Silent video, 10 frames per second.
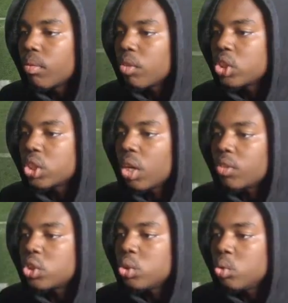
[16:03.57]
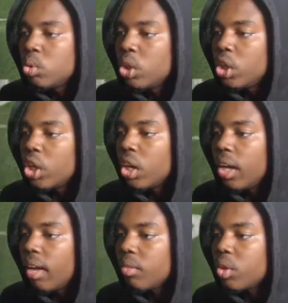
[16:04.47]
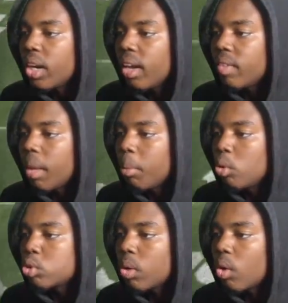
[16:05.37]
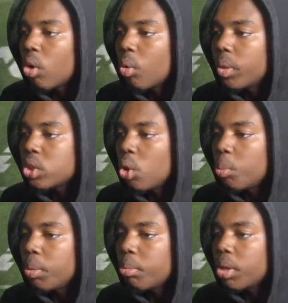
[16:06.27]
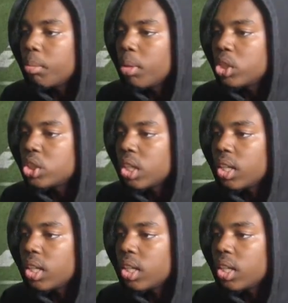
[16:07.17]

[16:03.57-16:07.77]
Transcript: Versus cover 2, you're gonna have that post route always open pretty much,